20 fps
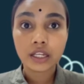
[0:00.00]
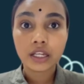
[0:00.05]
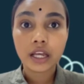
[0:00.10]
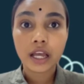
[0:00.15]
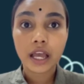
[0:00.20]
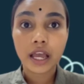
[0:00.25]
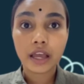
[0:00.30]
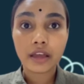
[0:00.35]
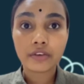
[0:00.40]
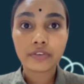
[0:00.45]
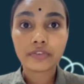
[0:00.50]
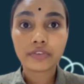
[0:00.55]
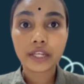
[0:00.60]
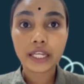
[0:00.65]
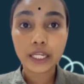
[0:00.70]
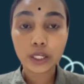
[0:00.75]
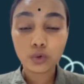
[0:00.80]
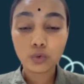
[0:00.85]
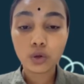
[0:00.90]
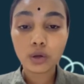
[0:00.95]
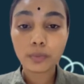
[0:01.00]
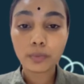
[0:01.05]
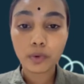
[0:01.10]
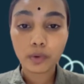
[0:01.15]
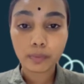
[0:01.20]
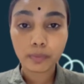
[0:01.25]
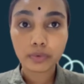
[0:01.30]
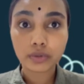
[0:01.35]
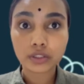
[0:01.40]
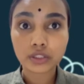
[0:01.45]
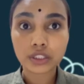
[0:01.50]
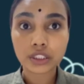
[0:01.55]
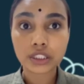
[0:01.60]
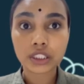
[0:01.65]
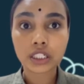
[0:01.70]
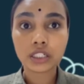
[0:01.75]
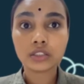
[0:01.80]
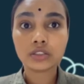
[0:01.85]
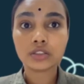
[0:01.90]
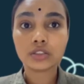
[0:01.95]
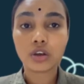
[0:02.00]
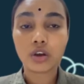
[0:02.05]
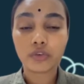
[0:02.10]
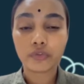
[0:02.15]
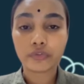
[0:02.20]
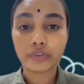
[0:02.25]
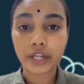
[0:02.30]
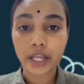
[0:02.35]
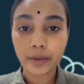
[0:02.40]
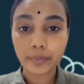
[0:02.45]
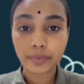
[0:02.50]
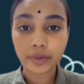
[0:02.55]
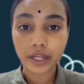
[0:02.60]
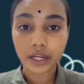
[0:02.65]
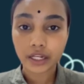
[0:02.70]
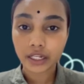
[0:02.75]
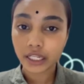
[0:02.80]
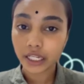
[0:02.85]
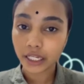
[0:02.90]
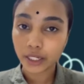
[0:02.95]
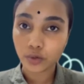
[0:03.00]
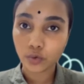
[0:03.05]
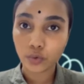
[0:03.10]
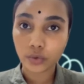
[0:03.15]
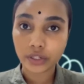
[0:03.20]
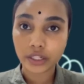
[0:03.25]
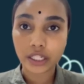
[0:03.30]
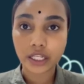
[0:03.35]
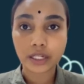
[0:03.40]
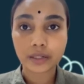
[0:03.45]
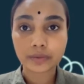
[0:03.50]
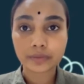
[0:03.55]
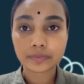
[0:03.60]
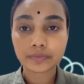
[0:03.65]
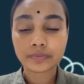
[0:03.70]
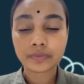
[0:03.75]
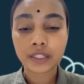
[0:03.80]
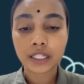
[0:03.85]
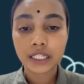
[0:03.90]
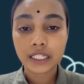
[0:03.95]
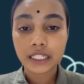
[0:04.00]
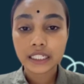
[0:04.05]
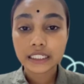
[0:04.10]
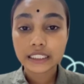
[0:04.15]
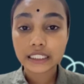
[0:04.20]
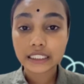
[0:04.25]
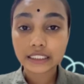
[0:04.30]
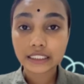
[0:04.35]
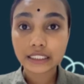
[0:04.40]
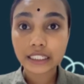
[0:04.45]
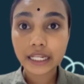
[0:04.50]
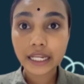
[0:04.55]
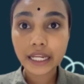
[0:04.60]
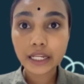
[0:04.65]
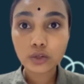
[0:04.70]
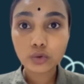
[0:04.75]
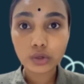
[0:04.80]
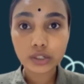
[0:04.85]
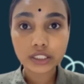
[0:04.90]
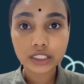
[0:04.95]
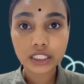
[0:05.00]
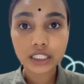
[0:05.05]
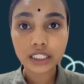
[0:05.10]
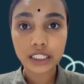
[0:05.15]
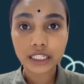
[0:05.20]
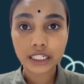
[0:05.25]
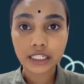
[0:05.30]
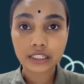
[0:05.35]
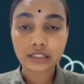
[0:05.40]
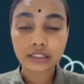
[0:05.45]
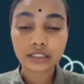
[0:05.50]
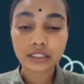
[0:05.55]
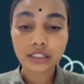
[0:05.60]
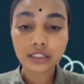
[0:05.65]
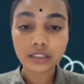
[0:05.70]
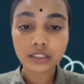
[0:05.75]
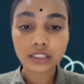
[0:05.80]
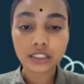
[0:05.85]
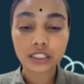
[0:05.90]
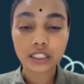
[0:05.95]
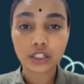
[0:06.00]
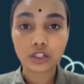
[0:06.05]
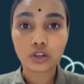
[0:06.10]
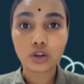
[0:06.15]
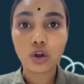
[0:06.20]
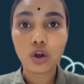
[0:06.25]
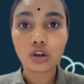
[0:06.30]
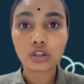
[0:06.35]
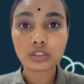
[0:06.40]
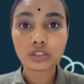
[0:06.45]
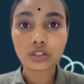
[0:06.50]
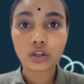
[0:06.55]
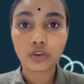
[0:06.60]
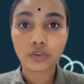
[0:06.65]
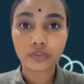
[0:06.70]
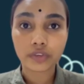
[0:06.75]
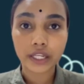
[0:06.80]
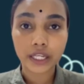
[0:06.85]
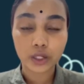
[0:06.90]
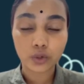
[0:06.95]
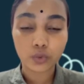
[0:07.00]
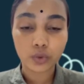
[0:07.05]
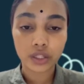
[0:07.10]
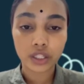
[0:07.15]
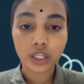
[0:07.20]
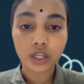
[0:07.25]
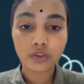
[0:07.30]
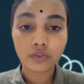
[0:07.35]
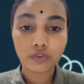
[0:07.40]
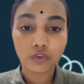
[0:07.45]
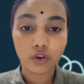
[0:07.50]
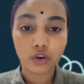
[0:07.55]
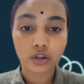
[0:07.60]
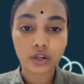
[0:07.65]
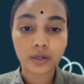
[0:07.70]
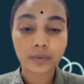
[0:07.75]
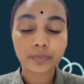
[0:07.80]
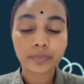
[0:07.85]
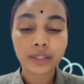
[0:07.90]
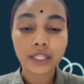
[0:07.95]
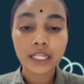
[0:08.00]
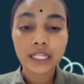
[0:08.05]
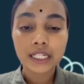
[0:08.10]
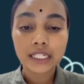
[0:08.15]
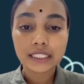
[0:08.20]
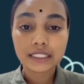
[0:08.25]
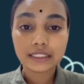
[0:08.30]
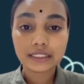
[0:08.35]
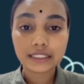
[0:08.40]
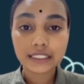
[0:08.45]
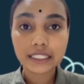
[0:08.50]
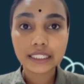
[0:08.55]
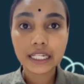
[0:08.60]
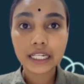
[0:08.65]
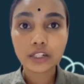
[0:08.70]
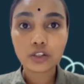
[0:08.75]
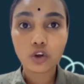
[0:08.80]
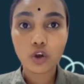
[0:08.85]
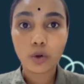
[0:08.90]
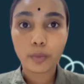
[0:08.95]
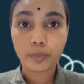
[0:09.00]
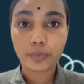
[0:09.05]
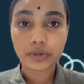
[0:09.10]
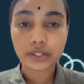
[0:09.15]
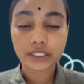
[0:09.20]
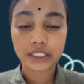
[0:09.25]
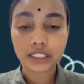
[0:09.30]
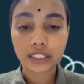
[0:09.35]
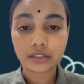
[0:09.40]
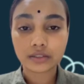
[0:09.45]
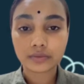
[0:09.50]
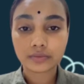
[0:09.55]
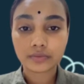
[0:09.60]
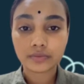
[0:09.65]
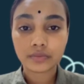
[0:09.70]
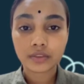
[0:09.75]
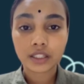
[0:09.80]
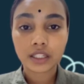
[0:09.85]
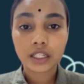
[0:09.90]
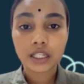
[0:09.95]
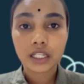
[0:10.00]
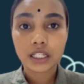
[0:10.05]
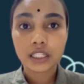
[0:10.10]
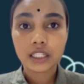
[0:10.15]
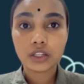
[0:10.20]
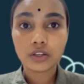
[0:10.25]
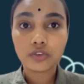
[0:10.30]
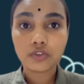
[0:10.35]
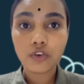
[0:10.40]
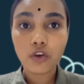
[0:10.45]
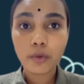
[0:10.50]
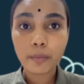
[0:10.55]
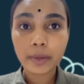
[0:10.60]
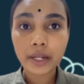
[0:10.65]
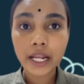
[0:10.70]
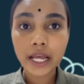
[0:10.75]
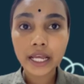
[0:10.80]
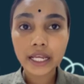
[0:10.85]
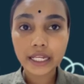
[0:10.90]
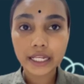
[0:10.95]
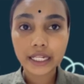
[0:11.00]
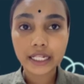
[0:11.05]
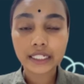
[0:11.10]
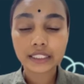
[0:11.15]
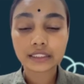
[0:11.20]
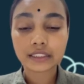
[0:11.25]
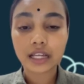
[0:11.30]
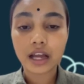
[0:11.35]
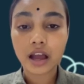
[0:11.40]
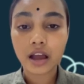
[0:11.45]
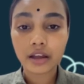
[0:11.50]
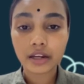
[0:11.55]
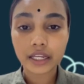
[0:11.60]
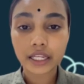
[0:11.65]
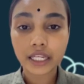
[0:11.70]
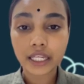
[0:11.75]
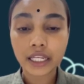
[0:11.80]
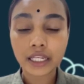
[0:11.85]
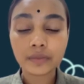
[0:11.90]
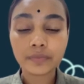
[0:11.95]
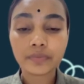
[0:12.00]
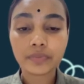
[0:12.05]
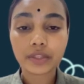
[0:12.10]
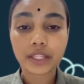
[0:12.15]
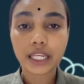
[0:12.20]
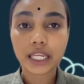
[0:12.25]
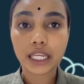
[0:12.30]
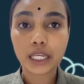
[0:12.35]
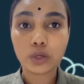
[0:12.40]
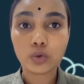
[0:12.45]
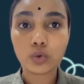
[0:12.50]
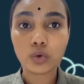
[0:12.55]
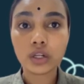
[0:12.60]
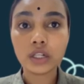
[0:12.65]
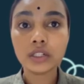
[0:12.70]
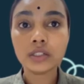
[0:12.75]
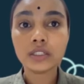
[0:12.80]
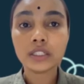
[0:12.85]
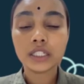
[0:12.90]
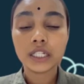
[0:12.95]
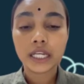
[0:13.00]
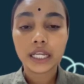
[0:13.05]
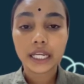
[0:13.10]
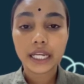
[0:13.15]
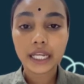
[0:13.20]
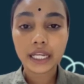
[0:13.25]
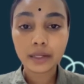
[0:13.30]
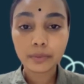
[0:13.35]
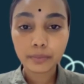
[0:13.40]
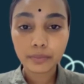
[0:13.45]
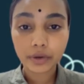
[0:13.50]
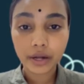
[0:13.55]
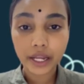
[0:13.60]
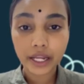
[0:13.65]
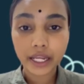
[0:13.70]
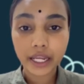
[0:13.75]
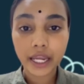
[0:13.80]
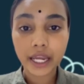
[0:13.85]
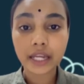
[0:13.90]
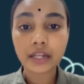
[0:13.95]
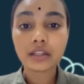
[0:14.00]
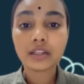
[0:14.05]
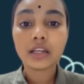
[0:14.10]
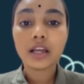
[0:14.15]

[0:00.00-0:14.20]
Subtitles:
F equal proportions of debt and equity. The second question is search the cost of equity for Zidane Corporation. The formula is RE equal in bracket